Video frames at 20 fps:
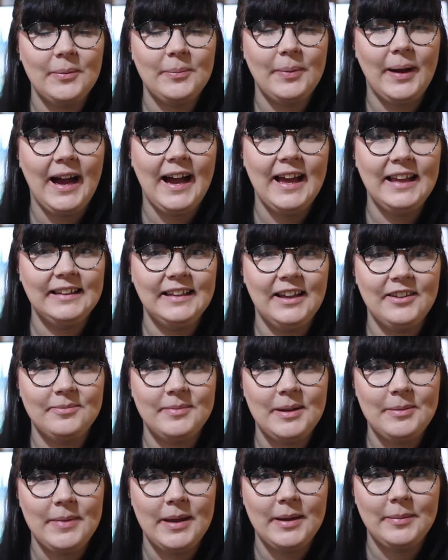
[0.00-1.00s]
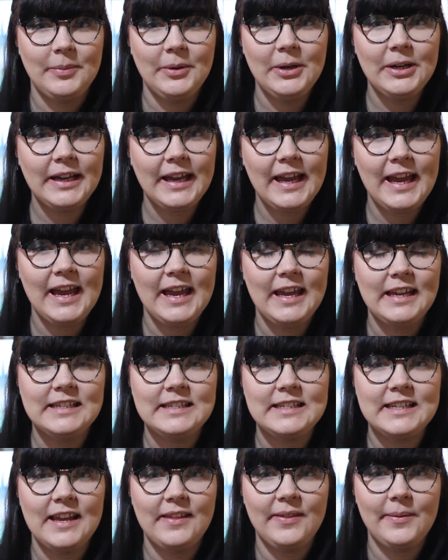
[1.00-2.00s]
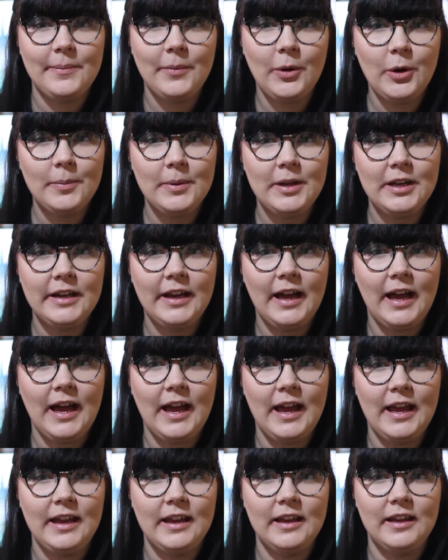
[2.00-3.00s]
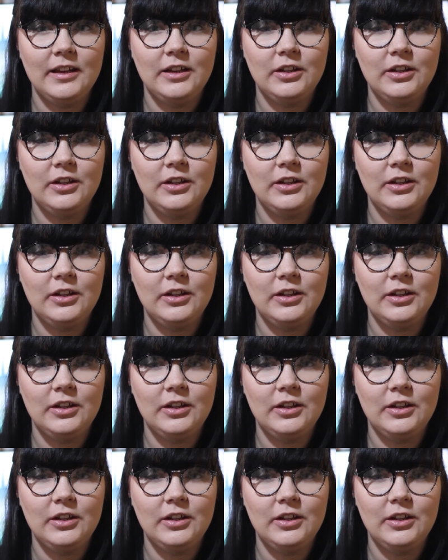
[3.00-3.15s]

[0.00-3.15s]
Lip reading: But I love my MacBook, and at the moment I